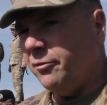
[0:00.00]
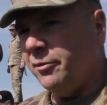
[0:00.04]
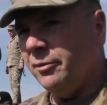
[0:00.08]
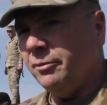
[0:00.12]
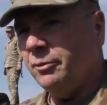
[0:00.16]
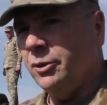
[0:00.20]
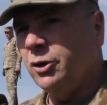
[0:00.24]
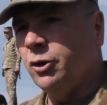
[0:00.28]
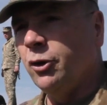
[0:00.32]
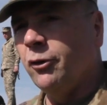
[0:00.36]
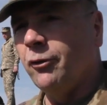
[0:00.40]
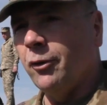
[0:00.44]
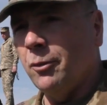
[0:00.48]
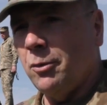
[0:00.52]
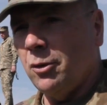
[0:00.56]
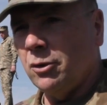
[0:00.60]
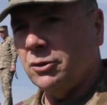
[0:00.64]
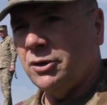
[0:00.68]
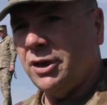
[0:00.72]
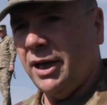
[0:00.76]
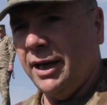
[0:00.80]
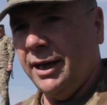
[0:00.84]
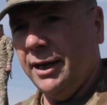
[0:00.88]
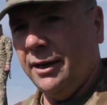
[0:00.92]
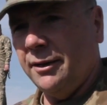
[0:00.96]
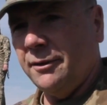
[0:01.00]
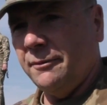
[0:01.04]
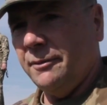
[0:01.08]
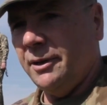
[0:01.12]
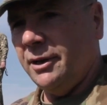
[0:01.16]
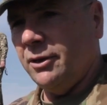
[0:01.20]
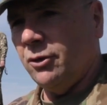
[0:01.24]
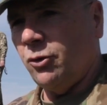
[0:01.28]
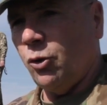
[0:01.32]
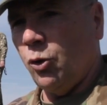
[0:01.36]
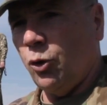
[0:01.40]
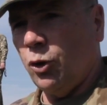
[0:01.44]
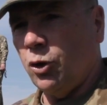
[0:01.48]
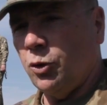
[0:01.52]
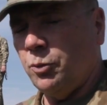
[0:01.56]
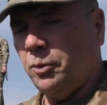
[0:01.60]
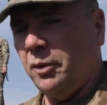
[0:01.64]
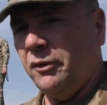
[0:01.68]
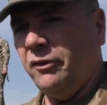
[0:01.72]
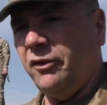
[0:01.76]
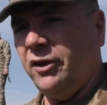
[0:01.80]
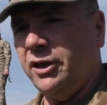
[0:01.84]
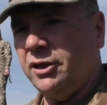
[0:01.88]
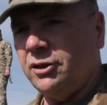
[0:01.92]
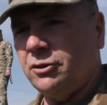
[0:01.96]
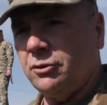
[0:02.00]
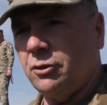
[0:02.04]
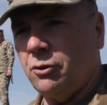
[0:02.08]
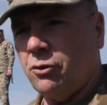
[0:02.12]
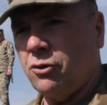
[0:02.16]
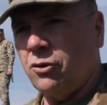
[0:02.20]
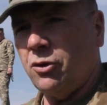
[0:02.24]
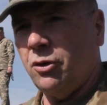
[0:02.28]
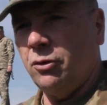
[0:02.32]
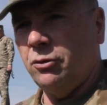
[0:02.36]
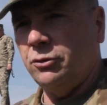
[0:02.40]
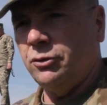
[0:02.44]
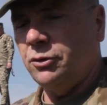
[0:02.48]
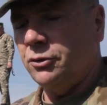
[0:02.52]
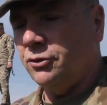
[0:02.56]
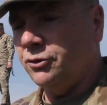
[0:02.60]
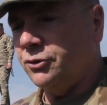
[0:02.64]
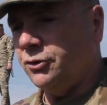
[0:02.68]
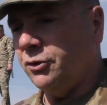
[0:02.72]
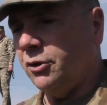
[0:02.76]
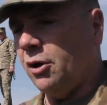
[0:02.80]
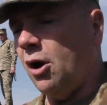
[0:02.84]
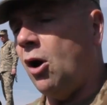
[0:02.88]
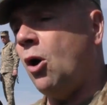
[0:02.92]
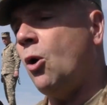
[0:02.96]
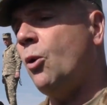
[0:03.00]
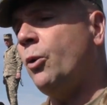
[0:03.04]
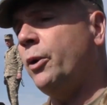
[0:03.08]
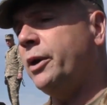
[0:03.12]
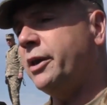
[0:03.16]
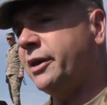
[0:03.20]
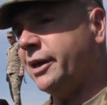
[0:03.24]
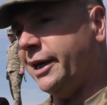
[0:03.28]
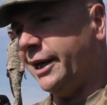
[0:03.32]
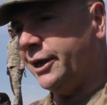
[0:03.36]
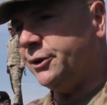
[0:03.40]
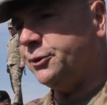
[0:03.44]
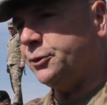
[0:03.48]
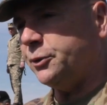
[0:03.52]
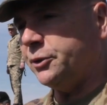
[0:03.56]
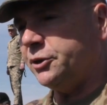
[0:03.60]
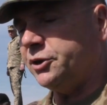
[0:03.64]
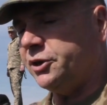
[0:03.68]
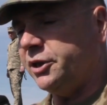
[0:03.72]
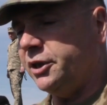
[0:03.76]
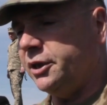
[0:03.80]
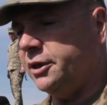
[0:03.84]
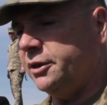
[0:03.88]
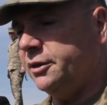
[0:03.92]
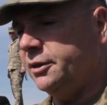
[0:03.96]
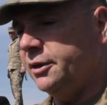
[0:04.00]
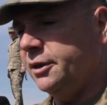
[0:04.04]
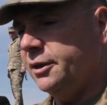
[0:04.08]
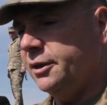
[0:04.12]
maneuverable tank, and of course professional soldiers are always interested